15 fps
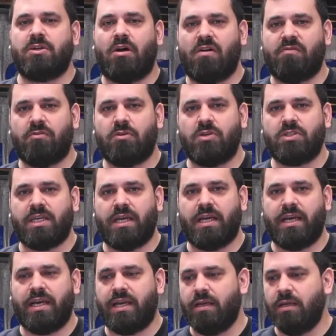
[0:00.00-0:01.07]
offers
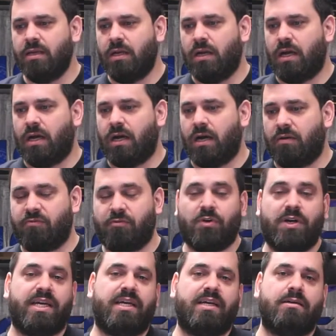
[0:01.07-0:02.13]
a uh,
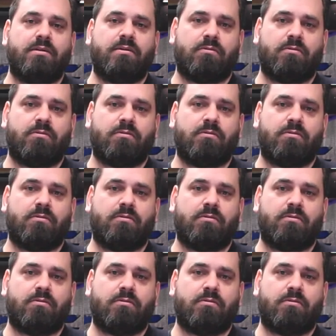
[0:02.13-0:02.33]
free